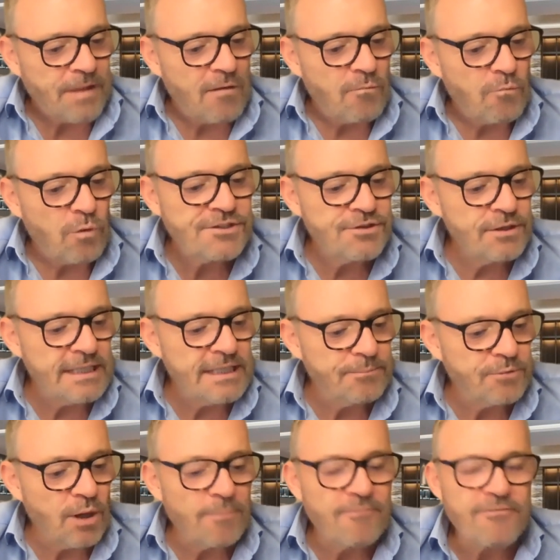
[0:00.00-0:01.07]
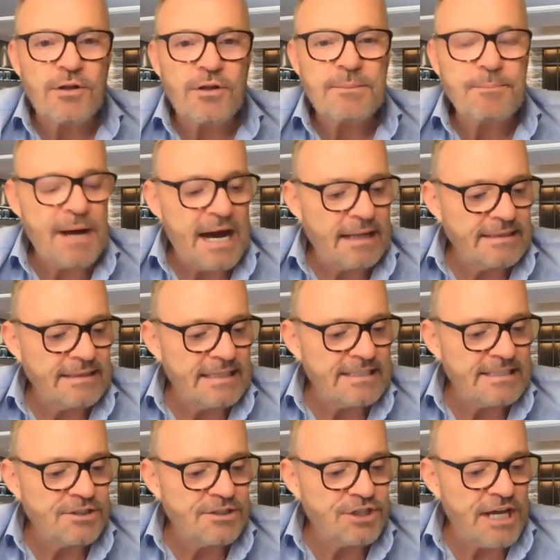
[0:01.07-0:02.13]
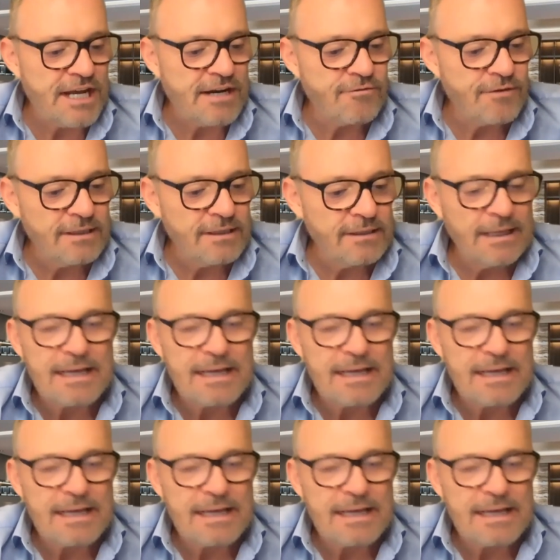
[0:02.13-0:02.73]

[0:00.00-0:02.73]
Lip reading: What's your tip top for the partners in general?